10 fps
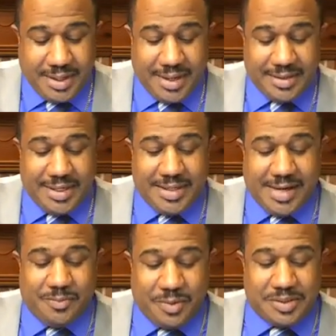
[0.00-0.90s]
and they
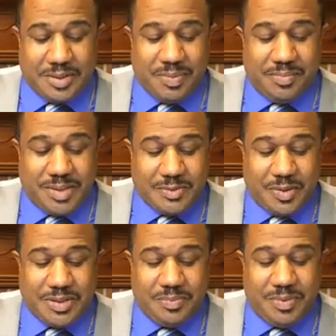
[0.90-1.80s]
that worship him must
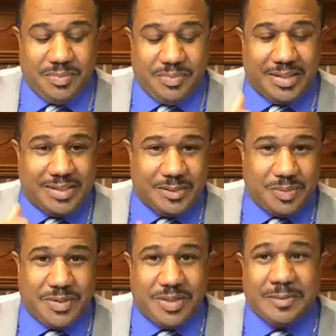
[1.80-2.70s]
worship him in
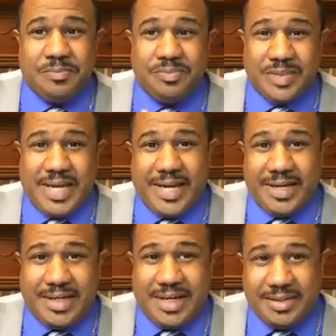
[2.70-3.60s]
spirit
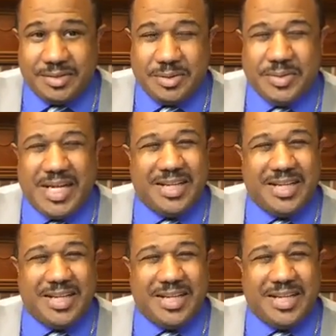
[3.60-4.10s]
and in truth.